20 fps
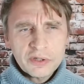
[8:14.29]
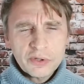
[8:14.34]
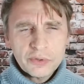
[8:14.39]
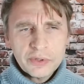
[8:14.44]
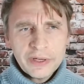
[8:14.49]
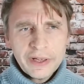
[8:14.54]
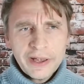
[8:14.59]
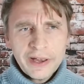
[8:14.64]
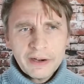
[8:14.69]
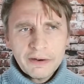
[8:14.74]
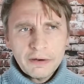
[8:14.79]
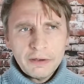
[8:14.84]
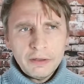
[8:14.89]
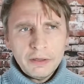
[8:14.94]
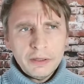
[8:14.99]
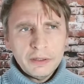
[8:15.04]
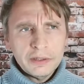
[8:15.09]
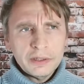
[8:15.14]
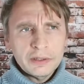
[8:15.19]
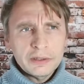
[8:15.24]
Korea
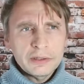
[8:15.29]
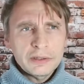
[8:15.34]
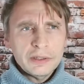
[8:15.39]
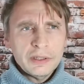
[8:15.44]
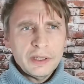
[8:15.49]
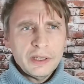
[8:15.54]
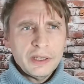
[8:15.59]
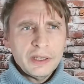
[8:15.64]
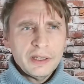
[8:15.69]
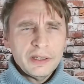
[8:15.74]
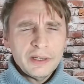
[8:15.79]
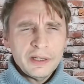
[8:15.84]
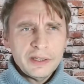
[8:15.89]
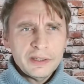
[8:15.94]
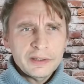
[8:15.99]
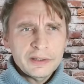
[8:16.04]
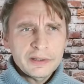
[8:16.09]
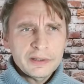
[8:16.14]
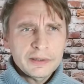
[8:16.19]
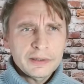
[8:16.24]
Herald and
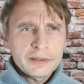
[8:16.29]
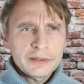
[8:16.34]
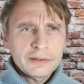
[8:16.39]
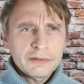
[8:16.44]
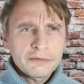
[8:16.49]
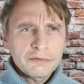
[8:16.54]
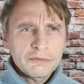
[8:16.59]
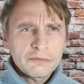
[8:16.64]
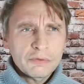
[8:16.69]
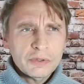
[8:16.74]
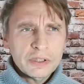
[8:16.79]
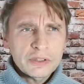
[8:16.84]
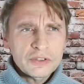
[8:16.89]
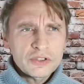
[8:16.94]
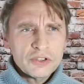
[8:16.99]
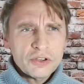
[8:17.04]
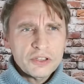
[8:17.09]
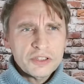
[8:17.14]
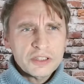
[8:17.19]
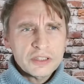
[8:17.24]

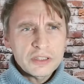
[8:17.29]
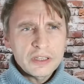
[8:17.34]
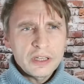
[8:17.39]
Joseon